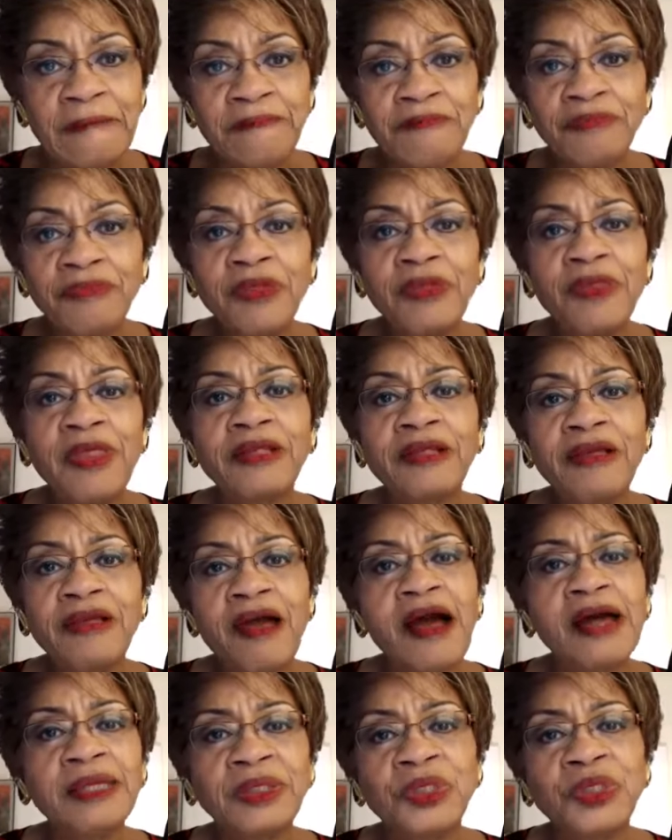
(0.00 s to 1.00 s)
then that
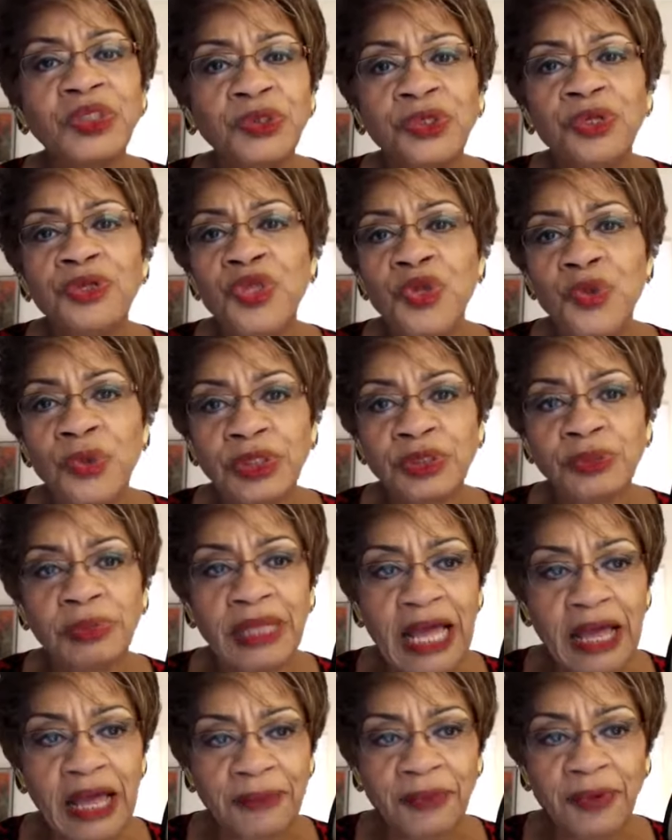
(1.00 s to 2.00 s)
constituted you as a
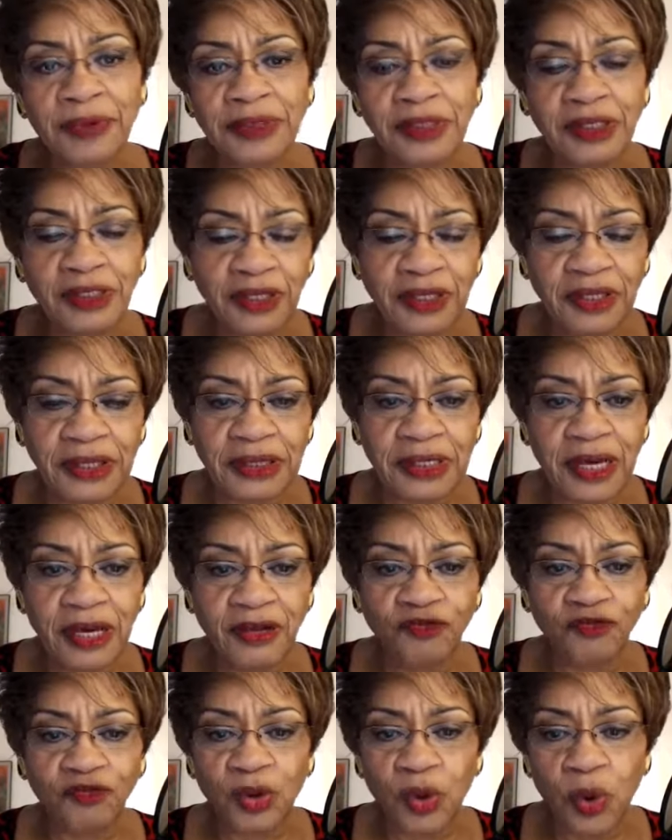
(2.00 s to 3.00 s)
black person in this
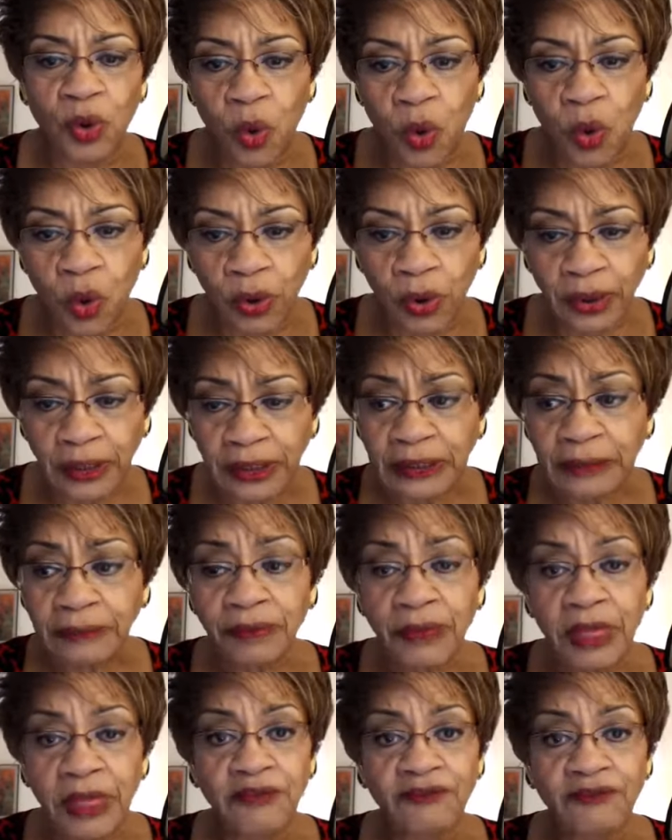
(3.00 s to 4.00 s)
country or
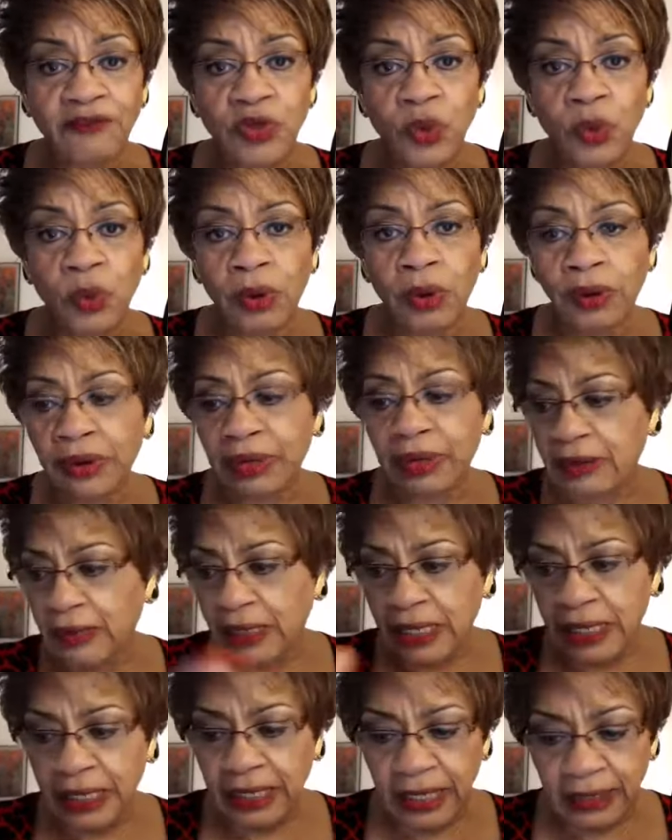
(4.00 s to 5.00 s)
if you were uh,
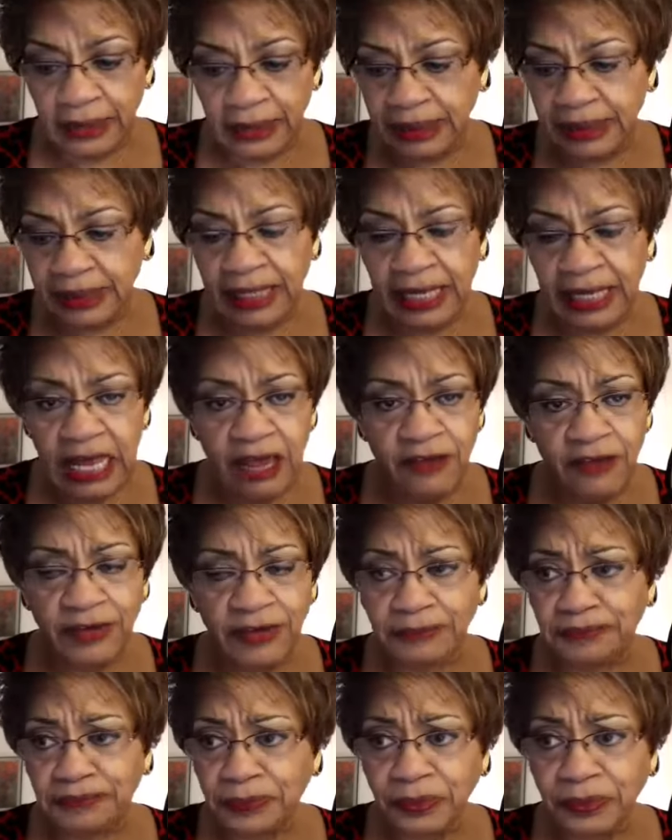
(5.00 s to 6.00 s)
a slave
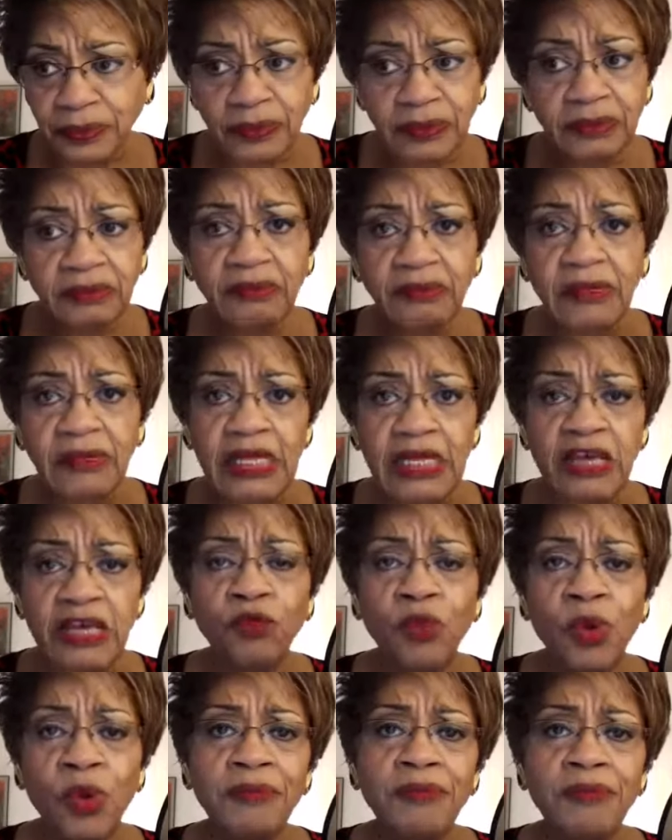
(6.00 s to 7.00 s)
and if
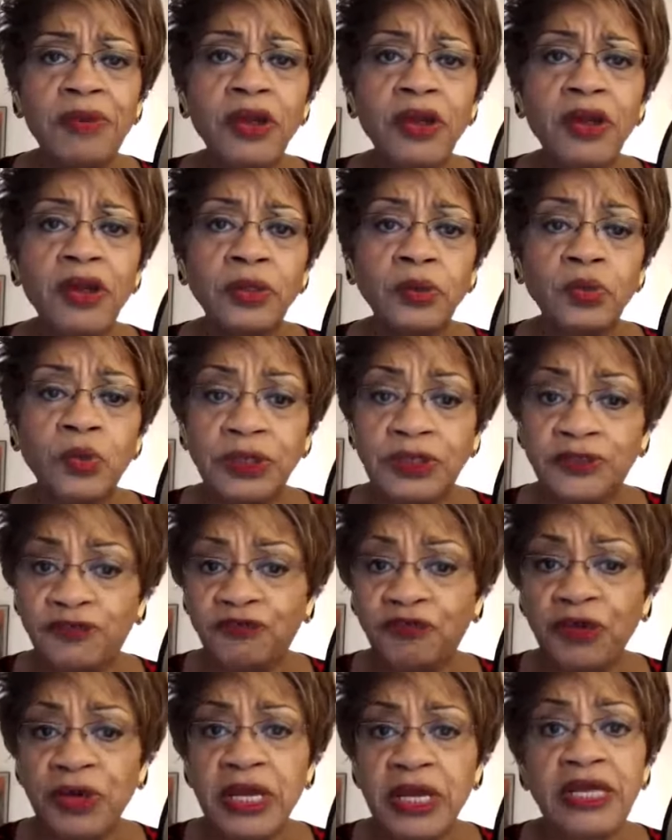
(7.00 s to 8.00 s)
one parent was
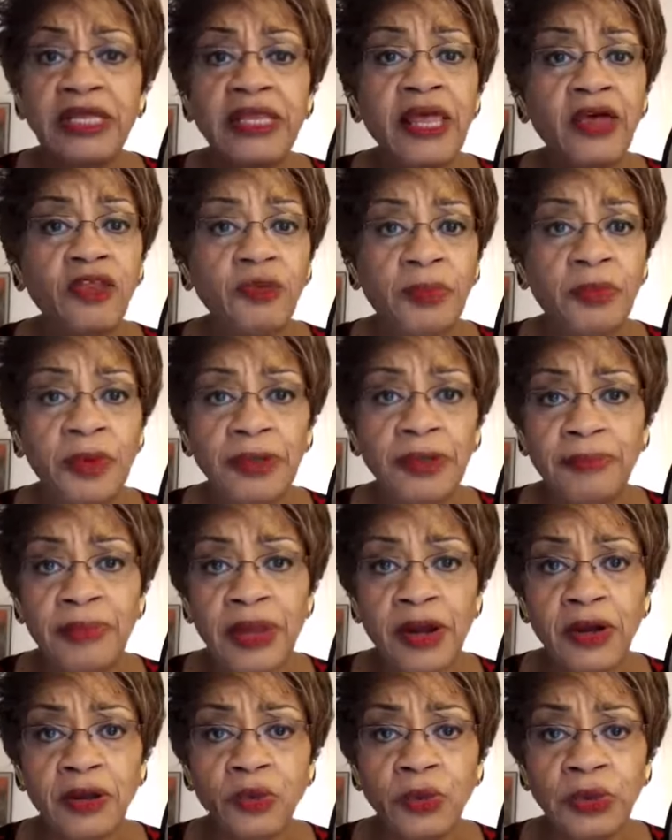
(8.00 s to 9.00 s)
free and the other
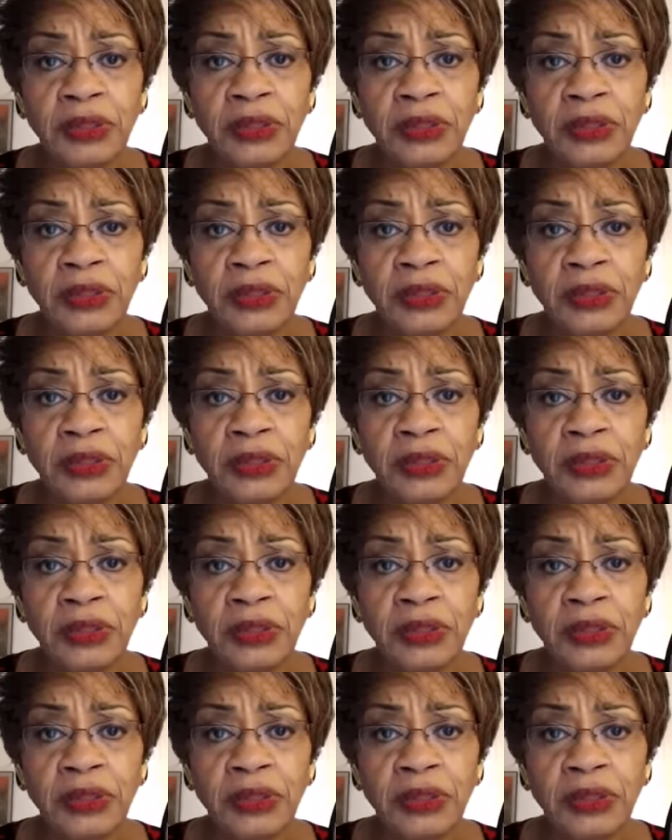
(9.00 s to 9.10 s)
parent was